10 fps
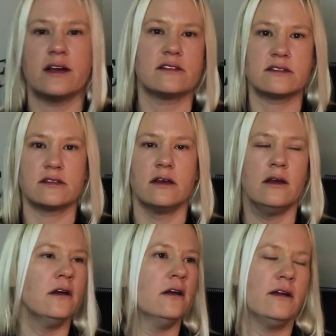this.
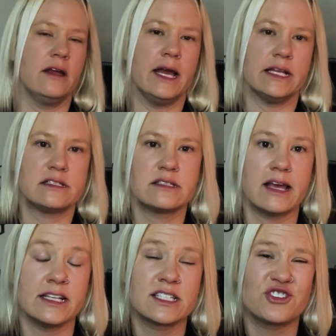
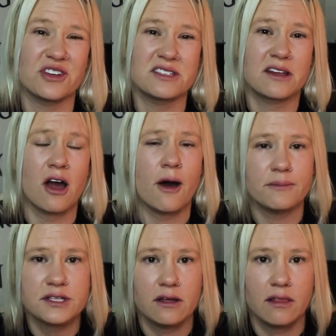It's just
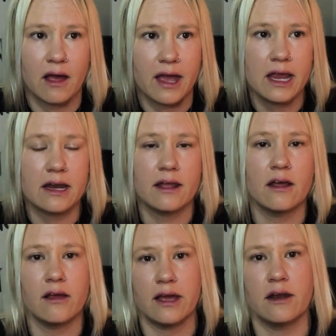come to light
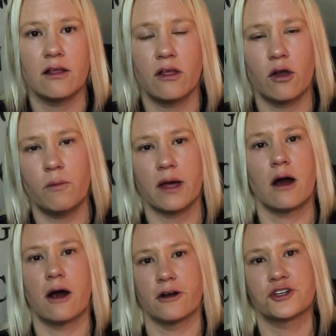in a little bit
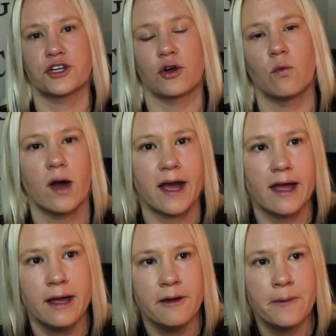harsher
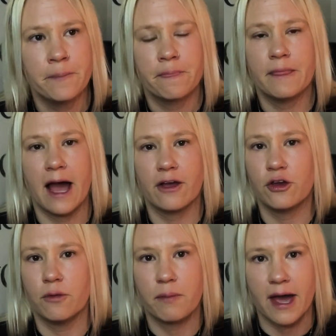way. Not
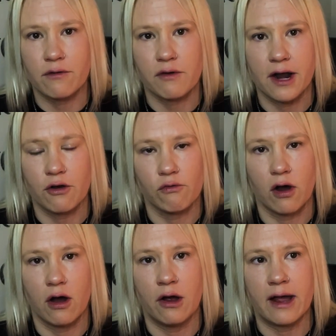good, bad, right, or
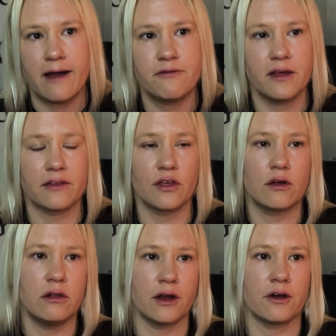wrong. I feel like the
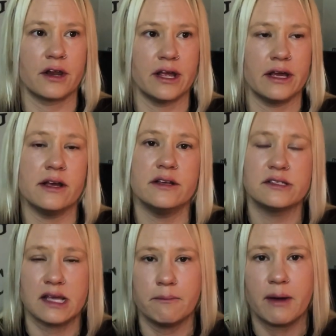clarity
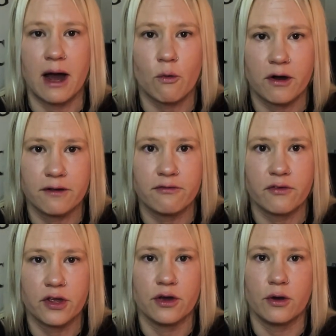is empowering
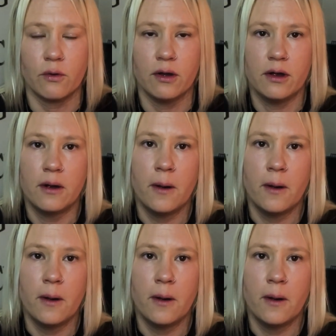for you.